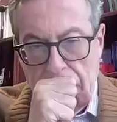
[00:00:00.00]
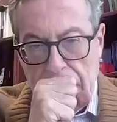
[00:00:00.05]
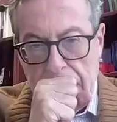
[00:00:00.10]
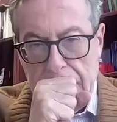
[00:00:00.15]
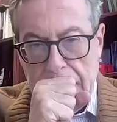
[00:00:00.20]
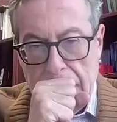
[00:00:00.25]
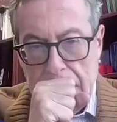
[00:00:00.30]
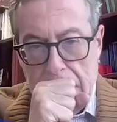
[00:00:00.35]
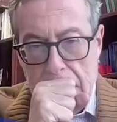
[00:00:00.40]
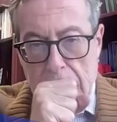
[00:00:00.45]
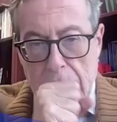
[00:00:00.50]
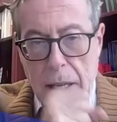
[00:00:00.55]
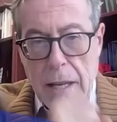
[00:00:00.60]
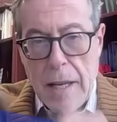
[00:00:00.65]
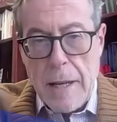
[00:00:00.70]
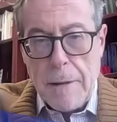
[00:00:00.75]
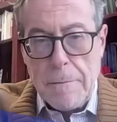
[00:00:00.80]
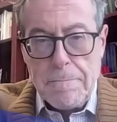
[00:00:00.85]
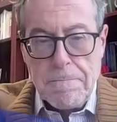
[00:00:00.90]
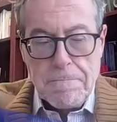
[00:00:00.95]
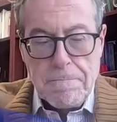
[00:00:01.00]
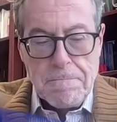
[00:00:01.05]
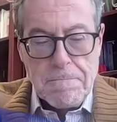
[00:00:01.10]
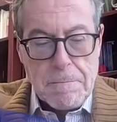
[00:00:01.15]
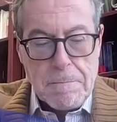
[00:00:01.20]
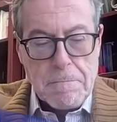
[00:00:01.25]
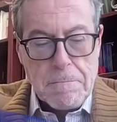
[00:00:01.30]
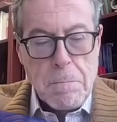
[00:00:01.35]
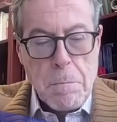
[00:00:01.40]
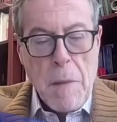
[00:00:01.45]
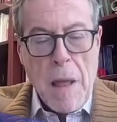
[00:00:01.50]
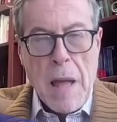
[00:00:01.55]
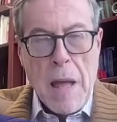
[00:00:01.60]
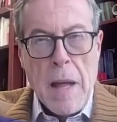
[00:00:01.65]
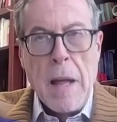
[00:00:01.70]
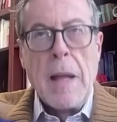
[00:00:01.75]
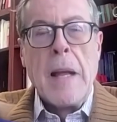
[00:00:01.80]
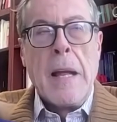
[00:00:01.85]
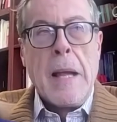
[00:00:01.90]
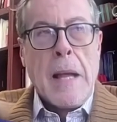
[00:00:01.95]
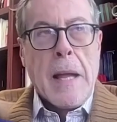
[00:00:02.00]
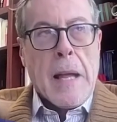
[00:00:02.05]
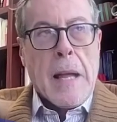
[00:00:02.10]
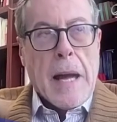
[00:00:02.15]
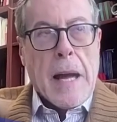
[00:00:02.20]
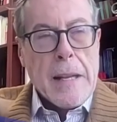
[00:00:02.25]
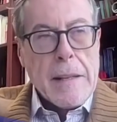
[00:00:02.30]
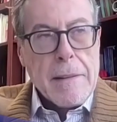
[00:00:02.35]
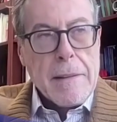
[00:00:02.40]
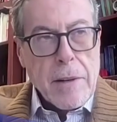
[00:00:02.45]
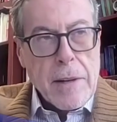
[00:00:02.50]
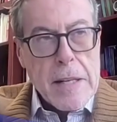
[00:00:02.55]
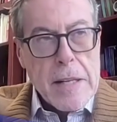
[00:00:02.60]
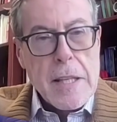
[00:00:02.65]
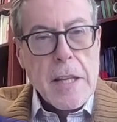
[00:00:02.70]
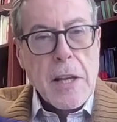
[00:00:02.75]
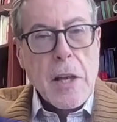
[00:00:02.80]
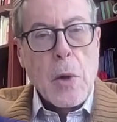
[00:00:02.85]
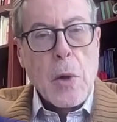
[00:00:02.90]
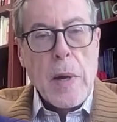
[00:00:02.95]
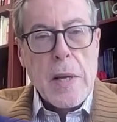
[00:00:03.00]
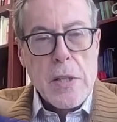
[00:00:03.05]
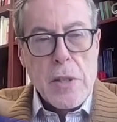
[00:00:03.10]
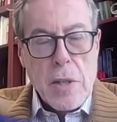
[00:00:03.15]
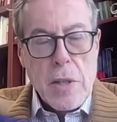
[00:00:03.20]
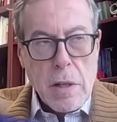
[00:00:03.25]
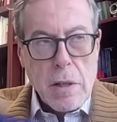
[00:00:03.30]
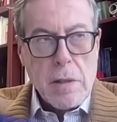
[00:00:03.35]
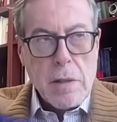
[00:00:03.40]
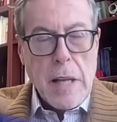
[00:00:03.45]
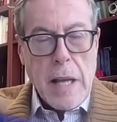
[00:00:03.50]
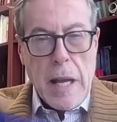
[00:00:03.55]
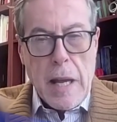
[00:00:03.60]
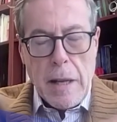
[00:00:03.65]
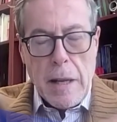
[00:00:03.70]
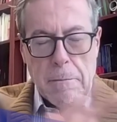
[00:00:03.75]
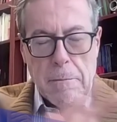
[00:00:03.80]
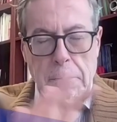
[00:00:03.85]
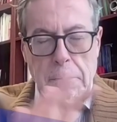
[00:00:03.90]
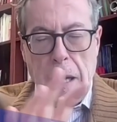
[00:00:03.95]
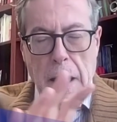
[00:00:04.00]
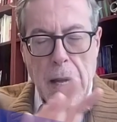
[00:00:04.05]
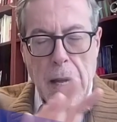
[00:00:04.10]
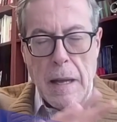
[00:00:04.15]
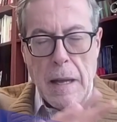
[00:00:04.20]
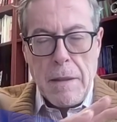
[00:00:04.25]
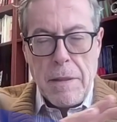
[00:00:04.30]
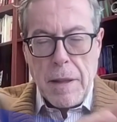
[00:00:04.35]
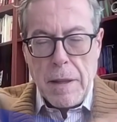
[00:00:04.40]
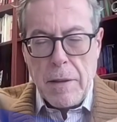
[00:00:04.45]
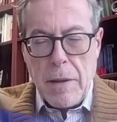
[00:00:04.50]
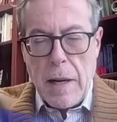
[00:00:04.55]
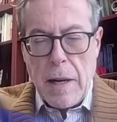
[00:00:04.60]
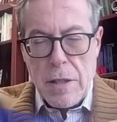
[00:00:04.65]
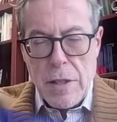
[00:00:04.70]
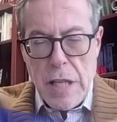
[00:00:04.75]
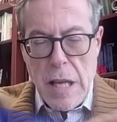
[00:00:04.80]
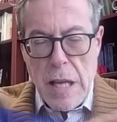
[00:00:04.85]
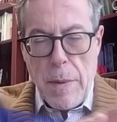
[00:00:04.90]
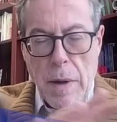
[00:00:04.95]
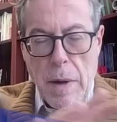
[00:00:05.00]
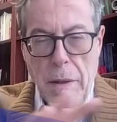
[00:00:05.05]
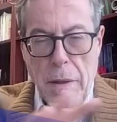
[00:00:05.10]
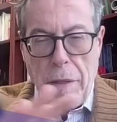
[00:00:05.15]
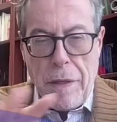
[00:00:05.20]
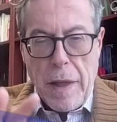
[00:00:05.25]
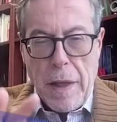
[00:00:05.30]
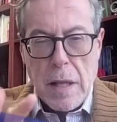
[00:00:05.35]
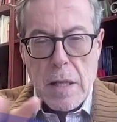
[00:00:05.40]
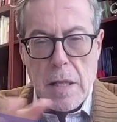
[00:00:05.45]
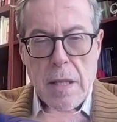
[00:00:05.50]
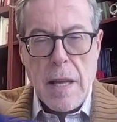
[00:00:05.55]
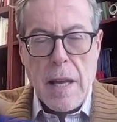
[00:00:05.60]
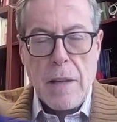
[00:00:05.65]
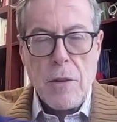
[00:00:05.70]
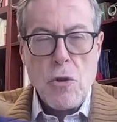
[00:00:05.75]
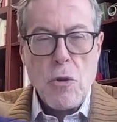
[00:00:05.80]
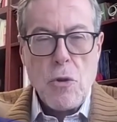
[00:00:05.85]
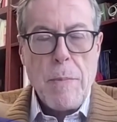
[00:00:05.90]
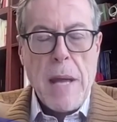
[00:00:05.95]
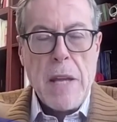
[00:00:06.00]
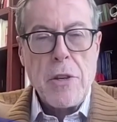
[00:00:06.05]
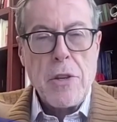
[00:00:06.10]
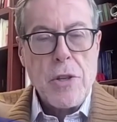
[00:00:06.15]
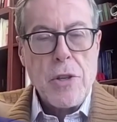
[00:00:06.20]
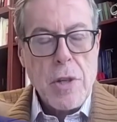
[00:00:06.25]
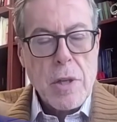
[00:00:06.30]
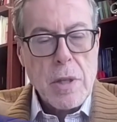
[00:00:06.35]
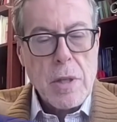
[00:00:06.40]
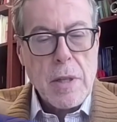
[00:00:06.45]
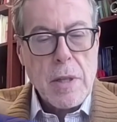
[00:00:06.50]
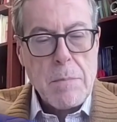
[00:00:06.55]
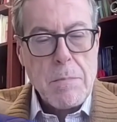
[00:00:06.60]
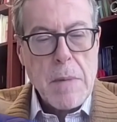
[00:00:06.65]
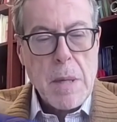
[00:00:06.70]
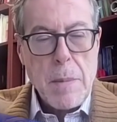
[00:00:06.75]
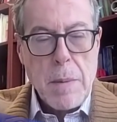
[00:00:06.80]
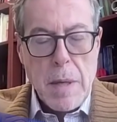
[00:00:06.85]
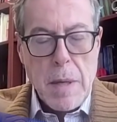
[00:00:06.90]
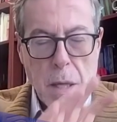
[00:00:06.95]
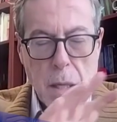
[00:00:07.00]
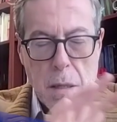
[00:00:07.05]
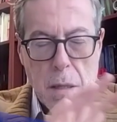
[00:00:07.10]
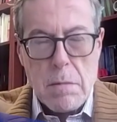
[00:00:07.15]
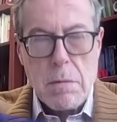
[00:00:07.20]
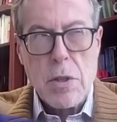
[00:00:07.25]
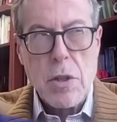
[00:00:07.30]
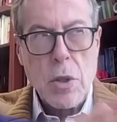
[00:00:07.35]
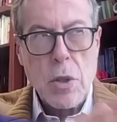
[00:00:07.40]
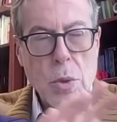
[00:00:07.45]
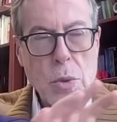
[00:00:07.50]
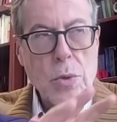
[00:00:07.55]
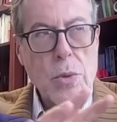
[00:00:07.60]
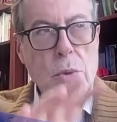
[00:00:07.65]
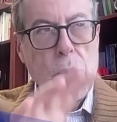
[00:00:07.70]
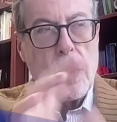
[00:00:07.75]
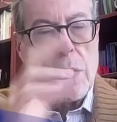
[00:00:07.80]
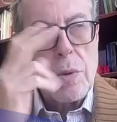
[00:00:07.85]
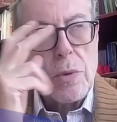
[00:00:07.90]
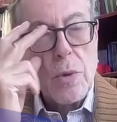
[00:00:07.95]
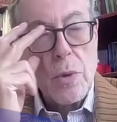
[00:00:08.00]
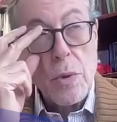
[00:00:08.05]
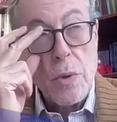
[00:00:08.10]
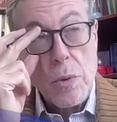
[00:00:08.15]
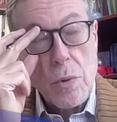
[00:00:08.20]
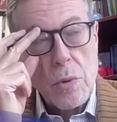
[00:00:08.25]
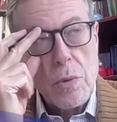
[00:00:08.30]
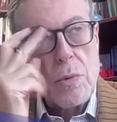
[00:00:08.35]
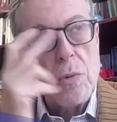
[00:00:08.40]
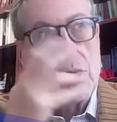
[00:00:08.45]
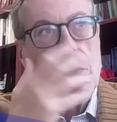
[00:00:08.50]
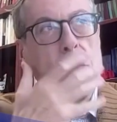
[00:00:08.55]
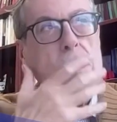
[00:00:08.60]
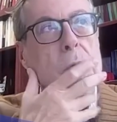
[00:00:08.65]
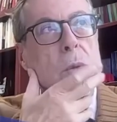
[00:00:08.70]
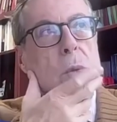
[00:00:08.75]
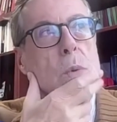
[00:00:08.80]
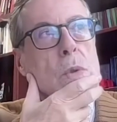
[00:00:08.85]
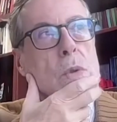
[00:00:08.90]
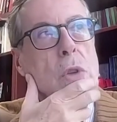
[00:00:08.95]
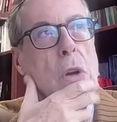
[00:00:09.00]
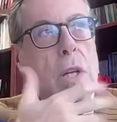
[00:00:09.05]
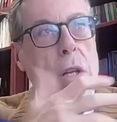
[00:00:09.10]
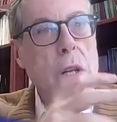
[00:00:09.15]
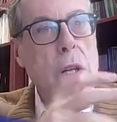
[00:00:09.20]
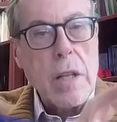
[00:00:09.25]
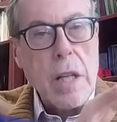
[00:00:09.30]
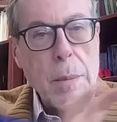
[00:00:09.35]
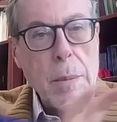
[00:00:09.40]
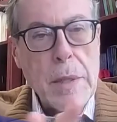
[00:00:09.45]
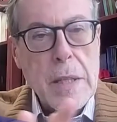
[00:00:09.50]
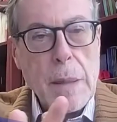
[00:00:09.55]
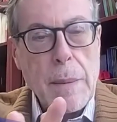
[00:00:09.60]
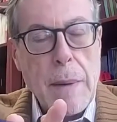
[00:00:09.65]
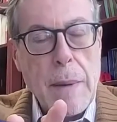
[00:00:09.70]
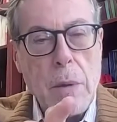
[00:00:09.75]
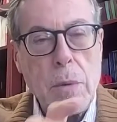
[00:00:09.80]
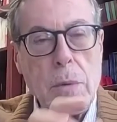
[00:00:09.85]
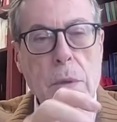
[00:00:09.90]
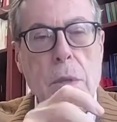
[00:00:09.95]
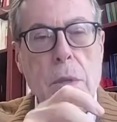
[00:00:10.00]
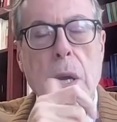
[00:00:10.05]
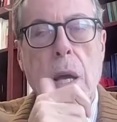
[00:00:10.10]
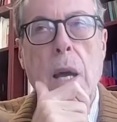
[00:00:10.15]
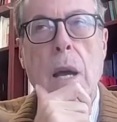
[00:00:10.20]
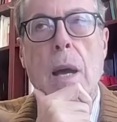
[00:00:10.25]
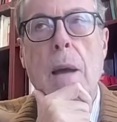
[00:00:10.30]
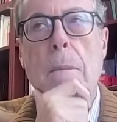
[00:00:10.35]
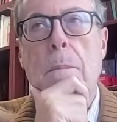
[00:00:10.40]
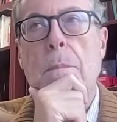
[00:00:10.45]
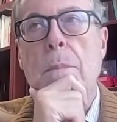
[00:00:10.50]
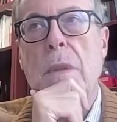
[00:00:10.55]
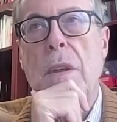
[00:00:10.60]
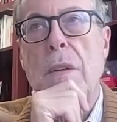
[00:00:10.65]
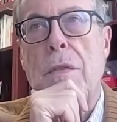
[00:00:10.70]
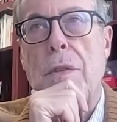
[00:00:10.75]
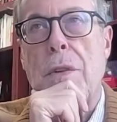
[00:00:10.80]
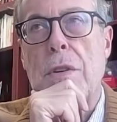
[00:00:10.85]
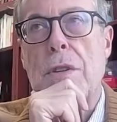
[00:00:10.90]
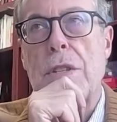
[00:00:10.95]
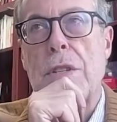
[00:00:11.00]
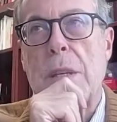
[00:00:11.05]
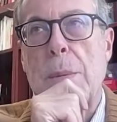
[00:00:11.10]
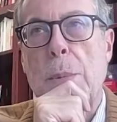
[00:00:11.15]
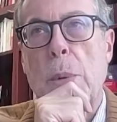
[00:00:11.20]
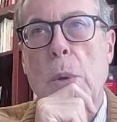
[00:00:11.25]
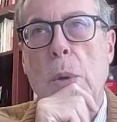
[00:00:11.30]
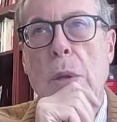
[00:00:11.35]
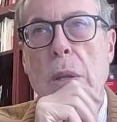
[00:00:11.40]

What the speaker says: That's an interesting question, and I think there are several things that you mentioned that maybe it's good to talk a little bit about. First of all,